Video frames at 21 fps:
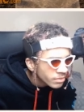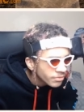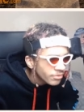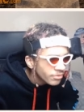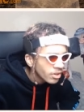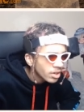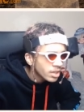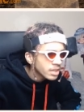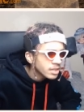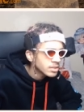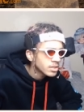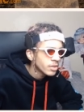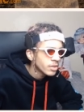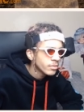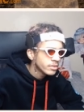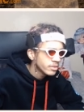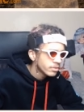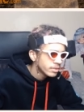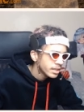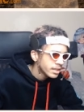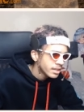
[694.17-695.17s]
fuck is
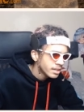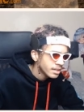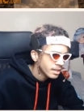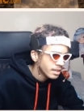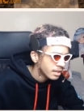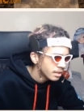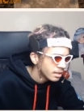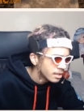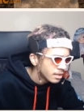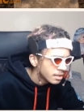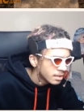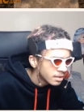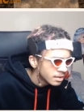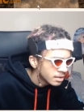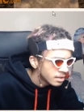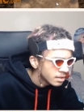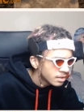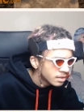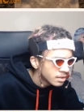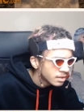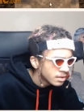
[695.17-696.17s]
going on here?
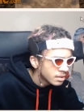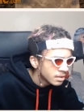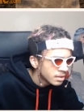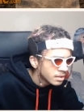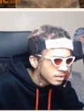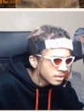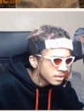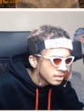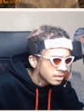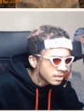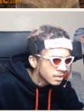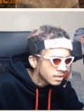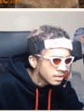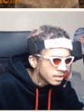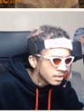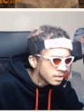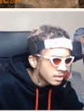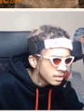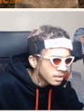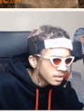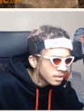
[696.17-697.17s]
The potato
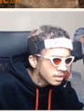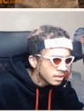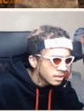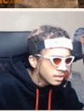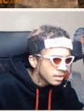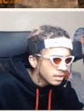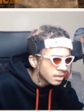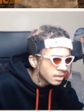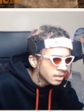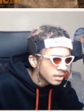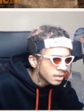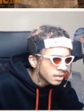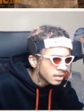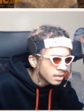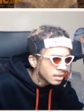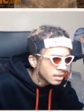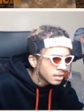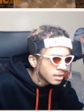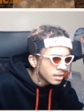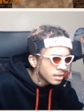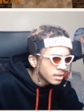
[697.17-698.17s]
queen.
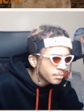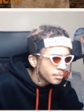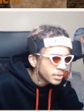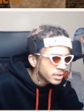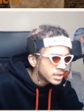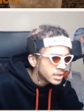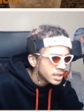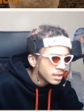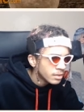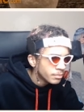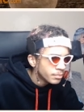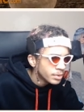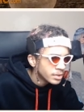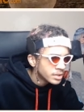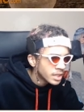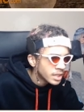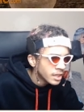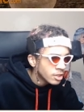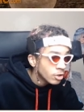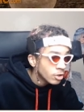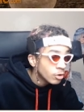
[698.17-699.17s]
Bata-
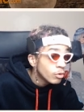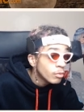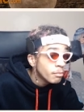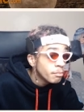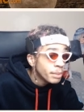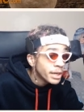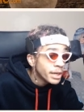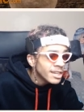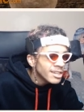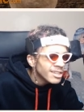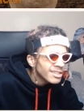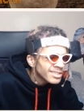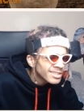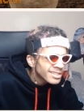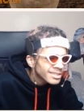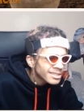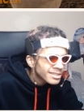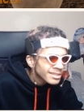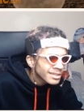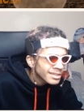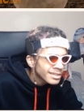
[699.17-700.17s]
potato-
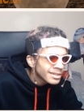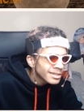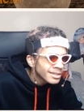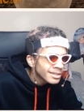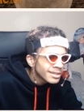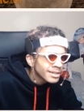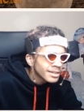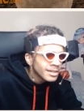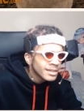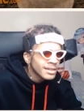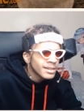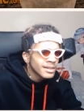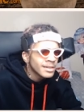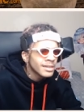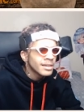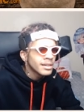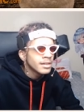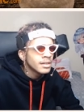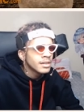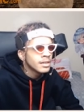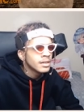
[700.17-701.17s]
penis?
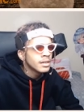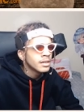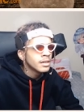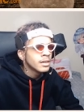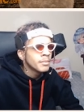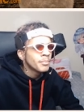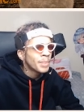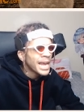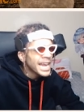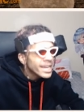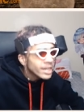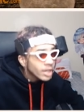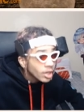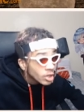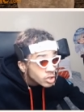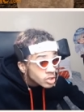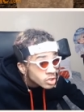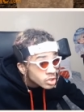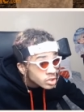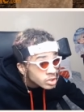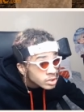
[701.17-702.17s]
No.
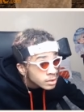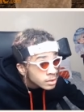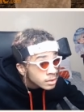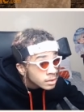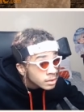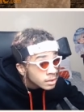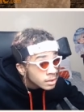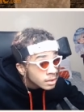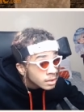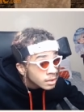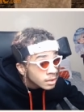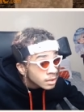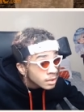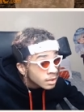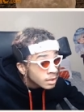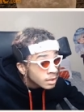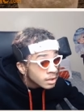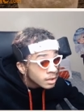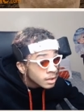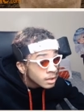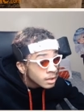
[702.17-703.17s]
Penis?!
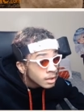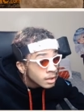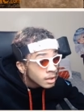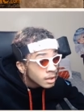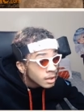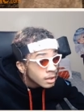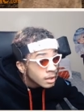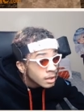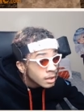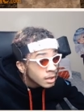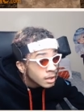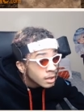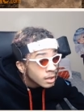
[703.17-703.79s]
I'm a girl.